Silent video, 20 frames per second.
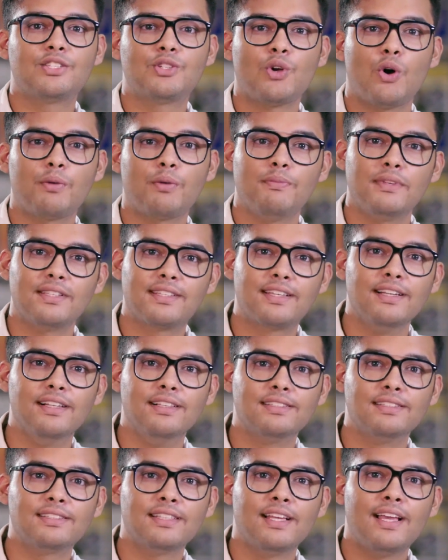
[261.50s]
has taught me
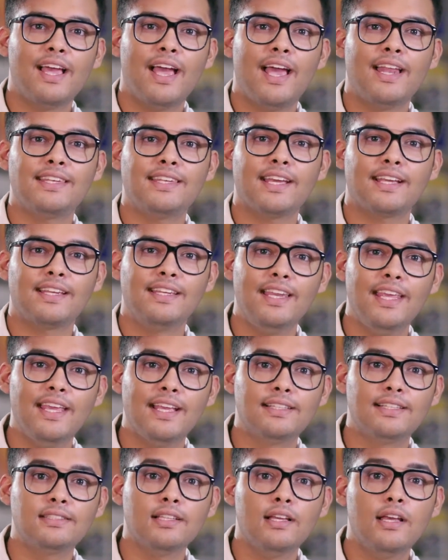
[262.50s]
skills and
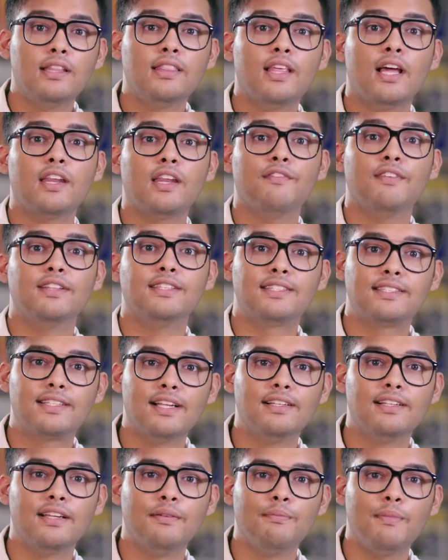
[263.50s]
techniques that have
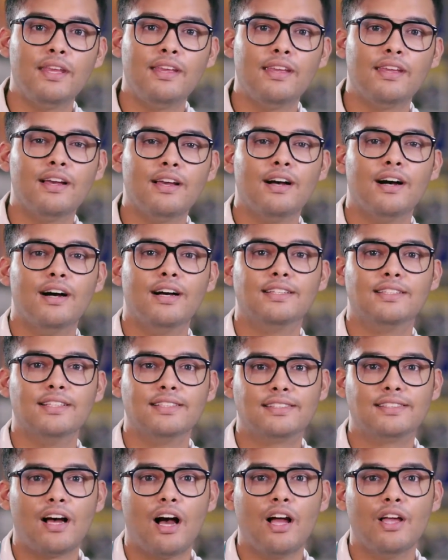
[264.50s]
instilled in me a
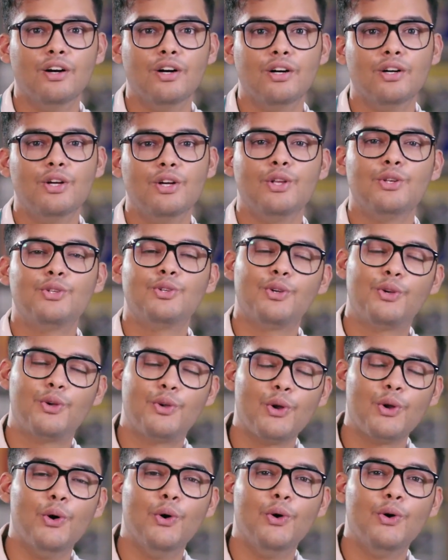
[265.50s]
desire to
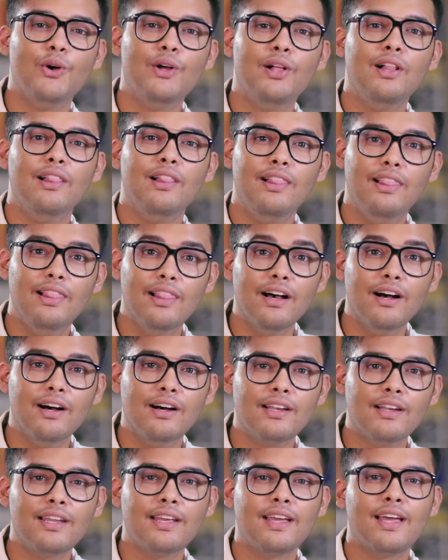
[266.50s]
grow,
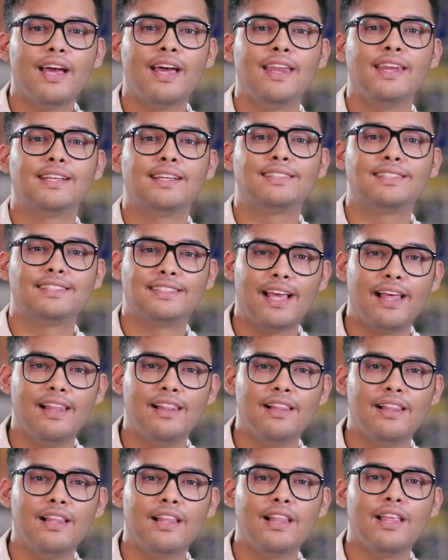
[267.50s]
learn and excel
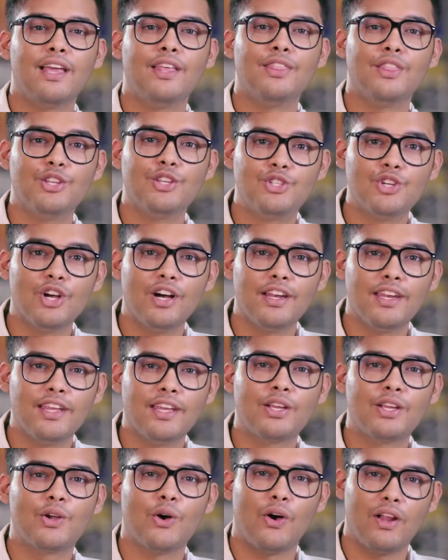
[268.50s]
in the
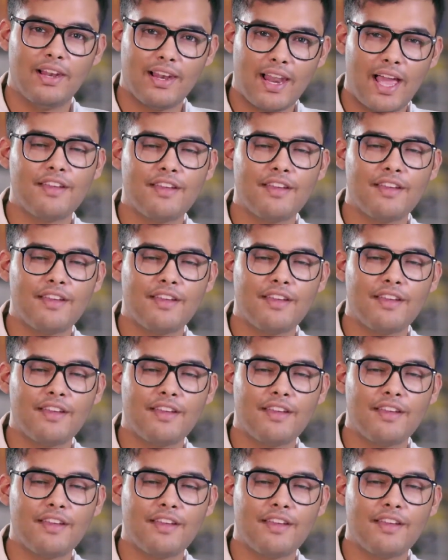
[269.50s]
journey called